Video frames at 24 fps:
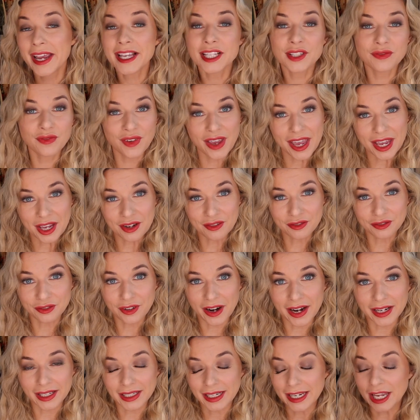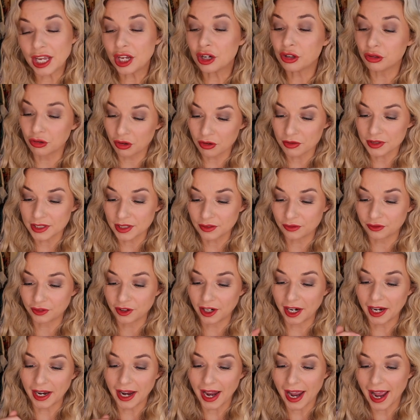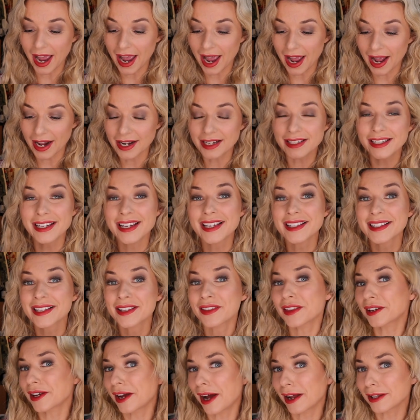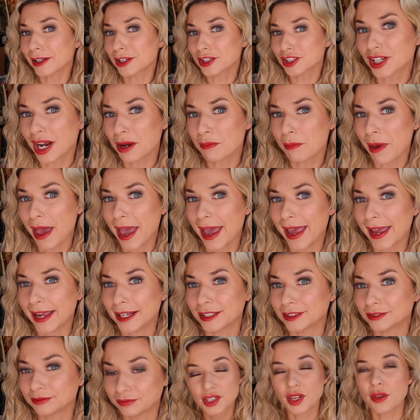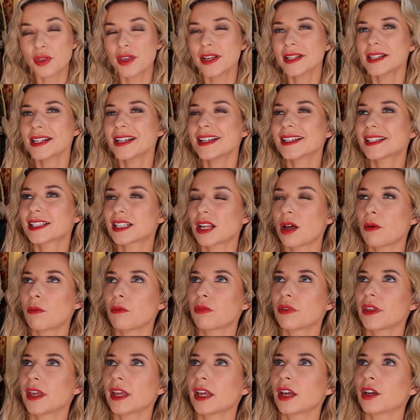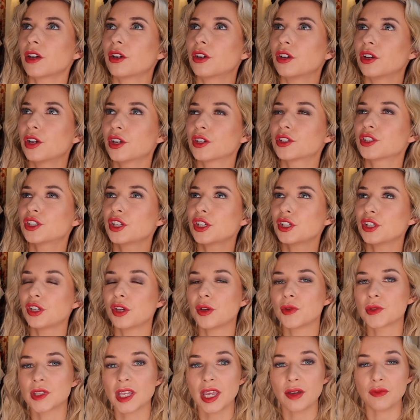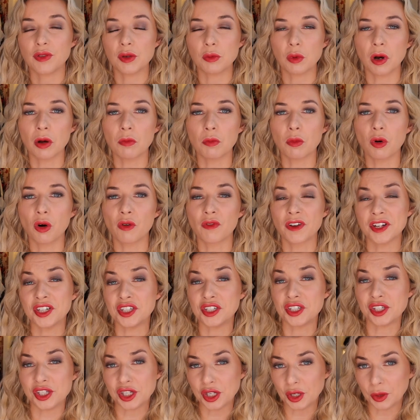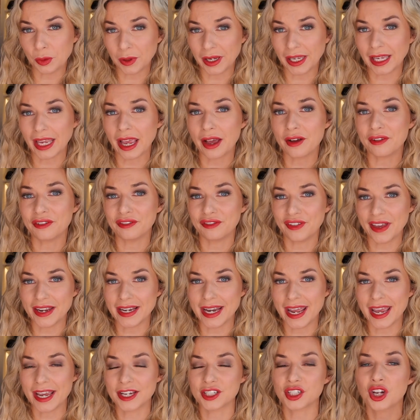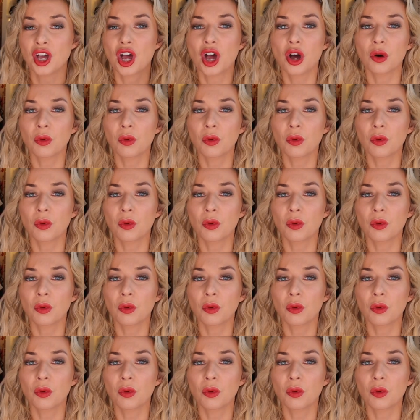It's vegan friendly, cruelty free, and it's in the colour champagne. So this is something good to use if you want more of a dewy finish.